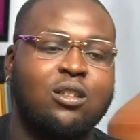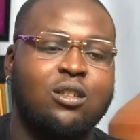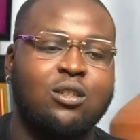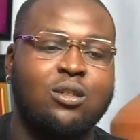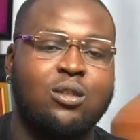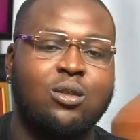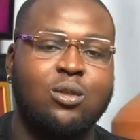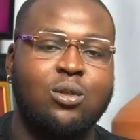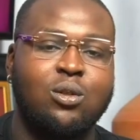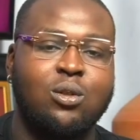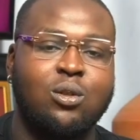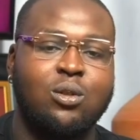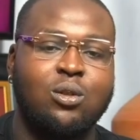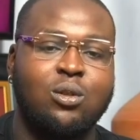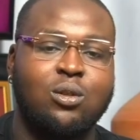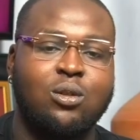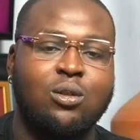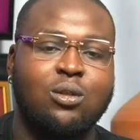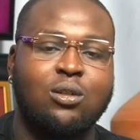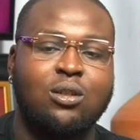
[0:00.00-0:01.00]

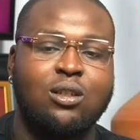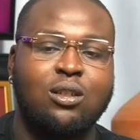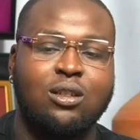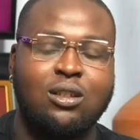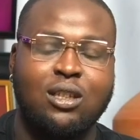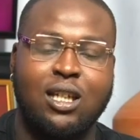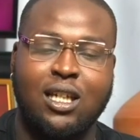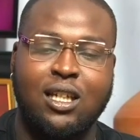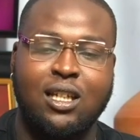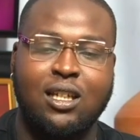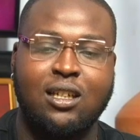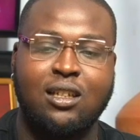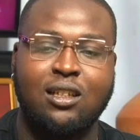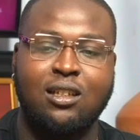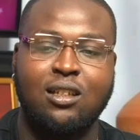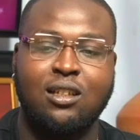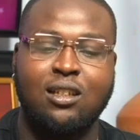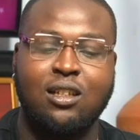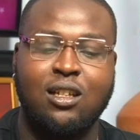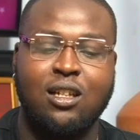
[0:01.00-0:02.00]
So yeah,
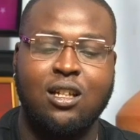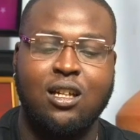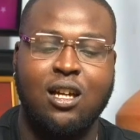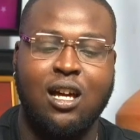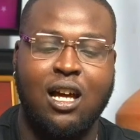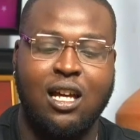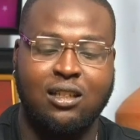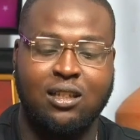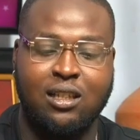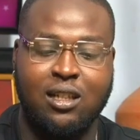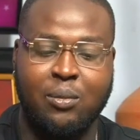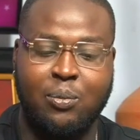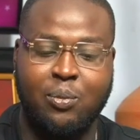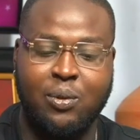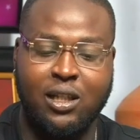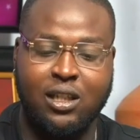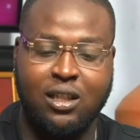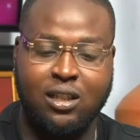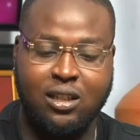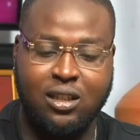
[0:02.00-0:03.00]
I started
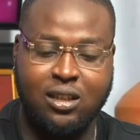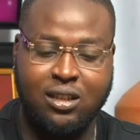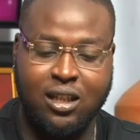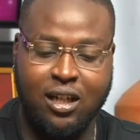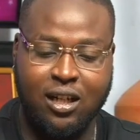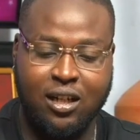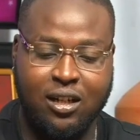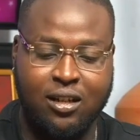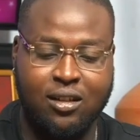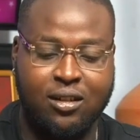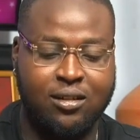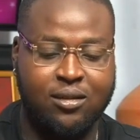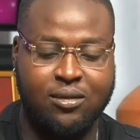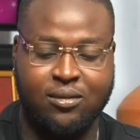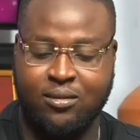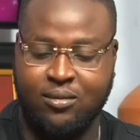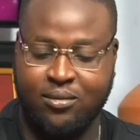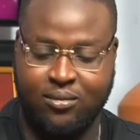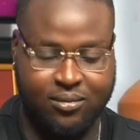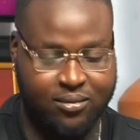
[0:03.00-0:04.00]
playing guitar.
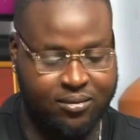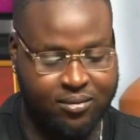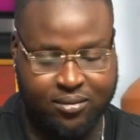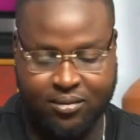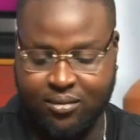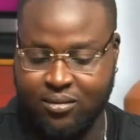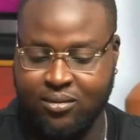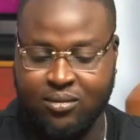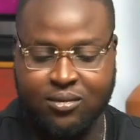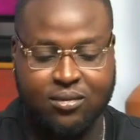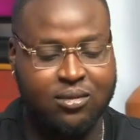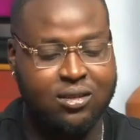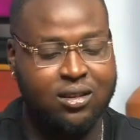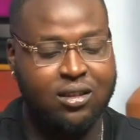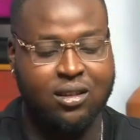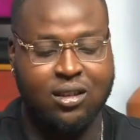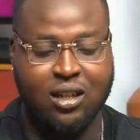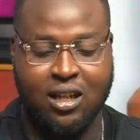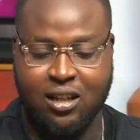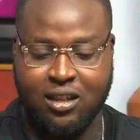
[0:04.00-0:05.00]

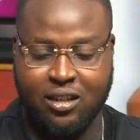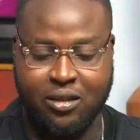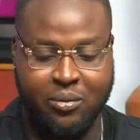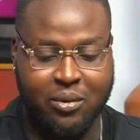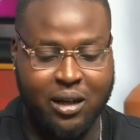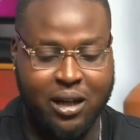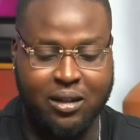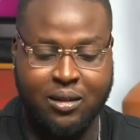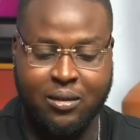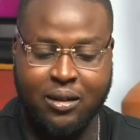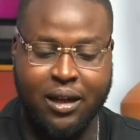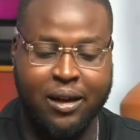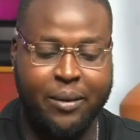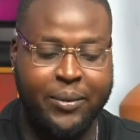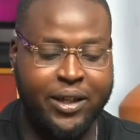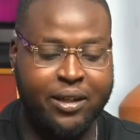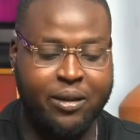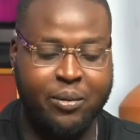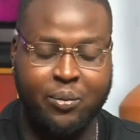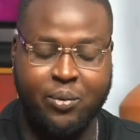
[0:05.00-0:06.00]
I
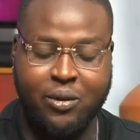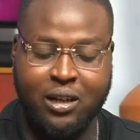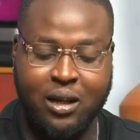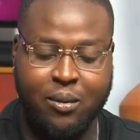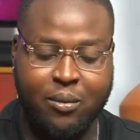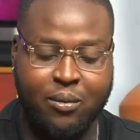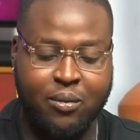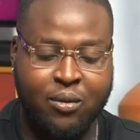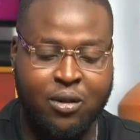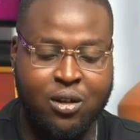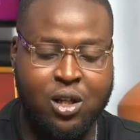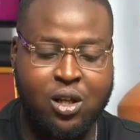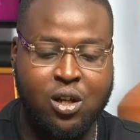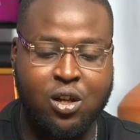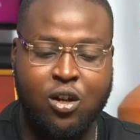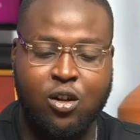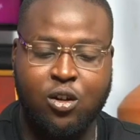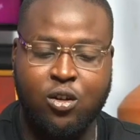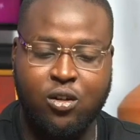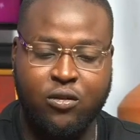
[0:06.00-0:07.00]
began playing.
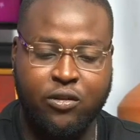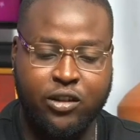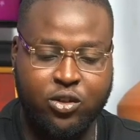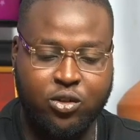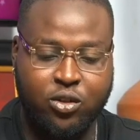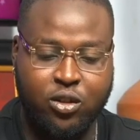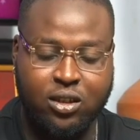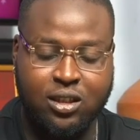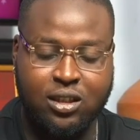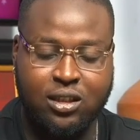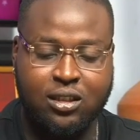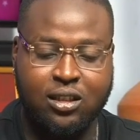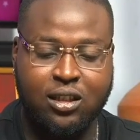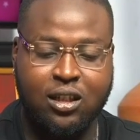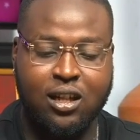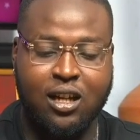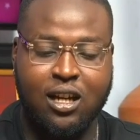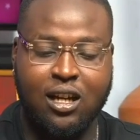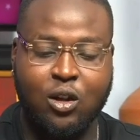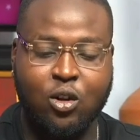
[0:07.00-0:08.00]
All of a sudden,
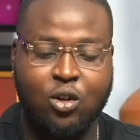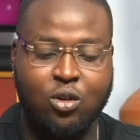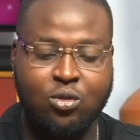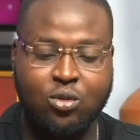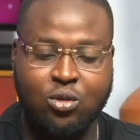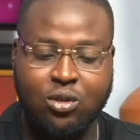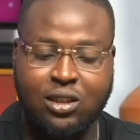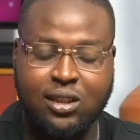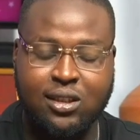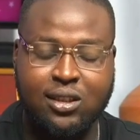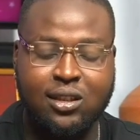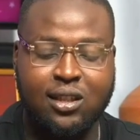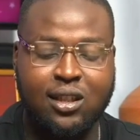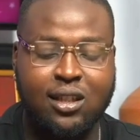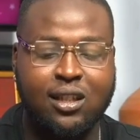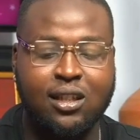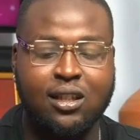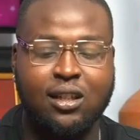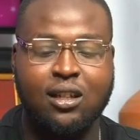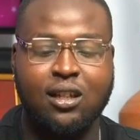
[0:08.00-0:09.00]
I can't notice
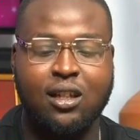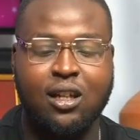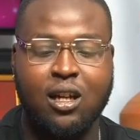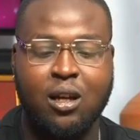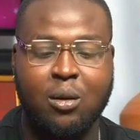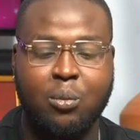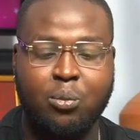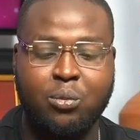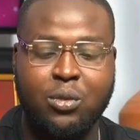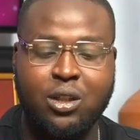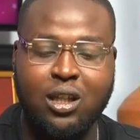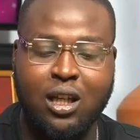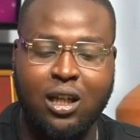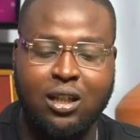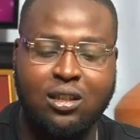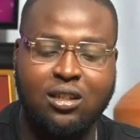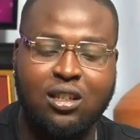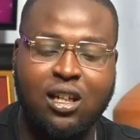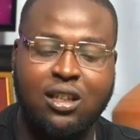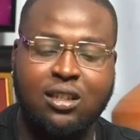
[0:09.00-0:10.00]
say me
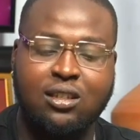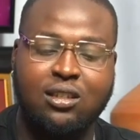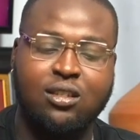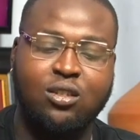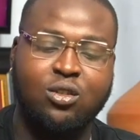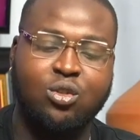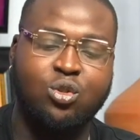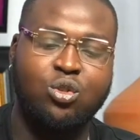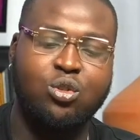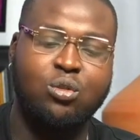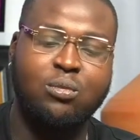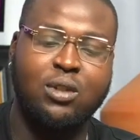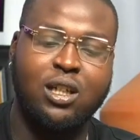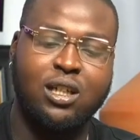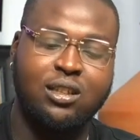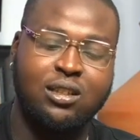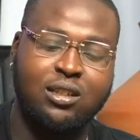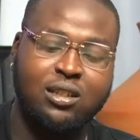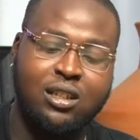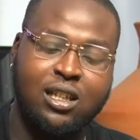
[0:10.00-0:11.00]
and that
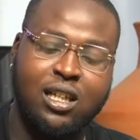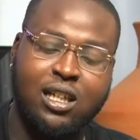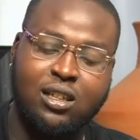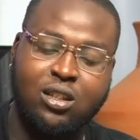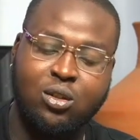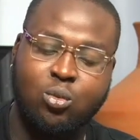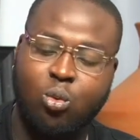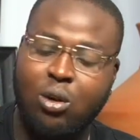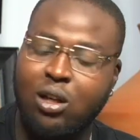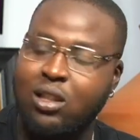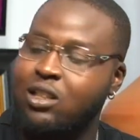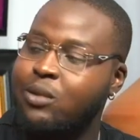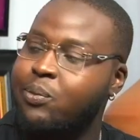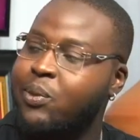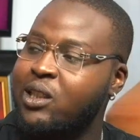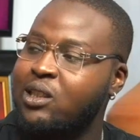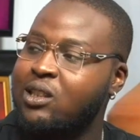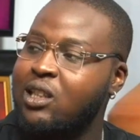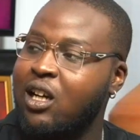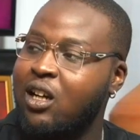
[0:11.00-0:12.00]
instrument gets one
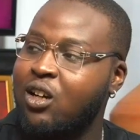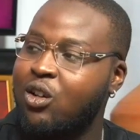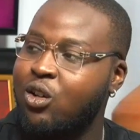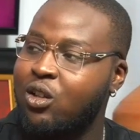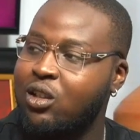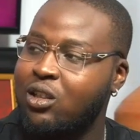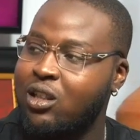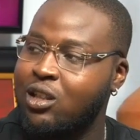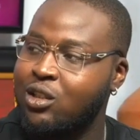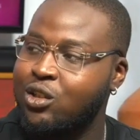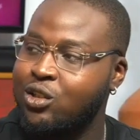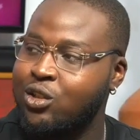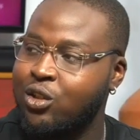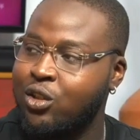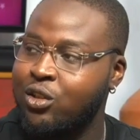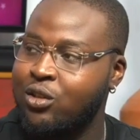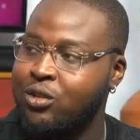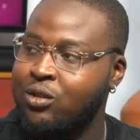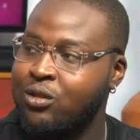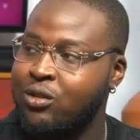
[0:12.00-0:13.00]
special
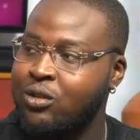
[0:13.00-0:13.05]
connection.